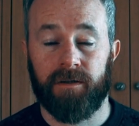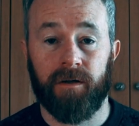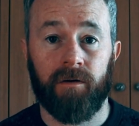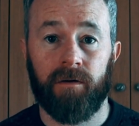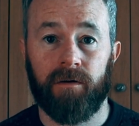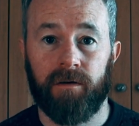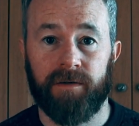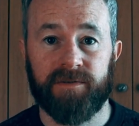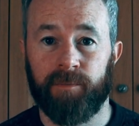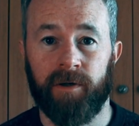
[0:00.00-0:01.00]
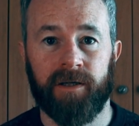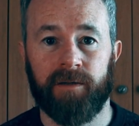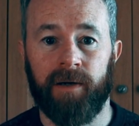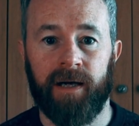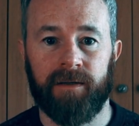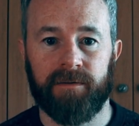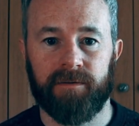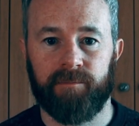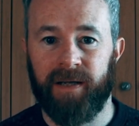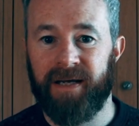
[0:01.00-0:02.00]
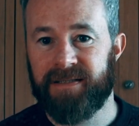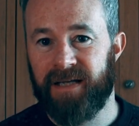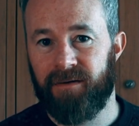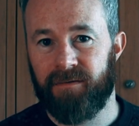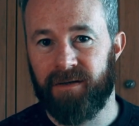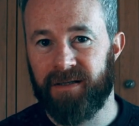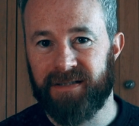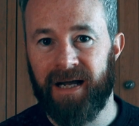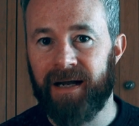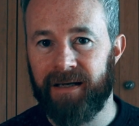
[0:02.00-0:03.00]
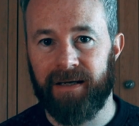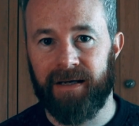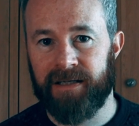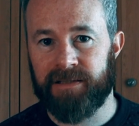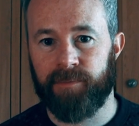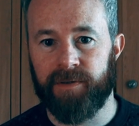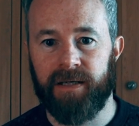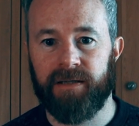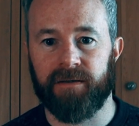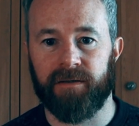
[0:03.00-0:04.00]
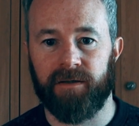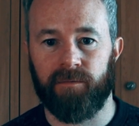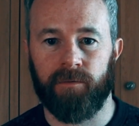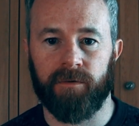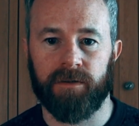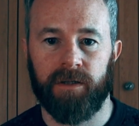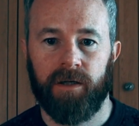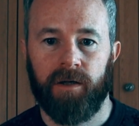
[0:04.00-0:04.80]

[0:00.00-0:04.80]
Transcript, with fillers: The law of supply and demand plays out exactly as predicted it would.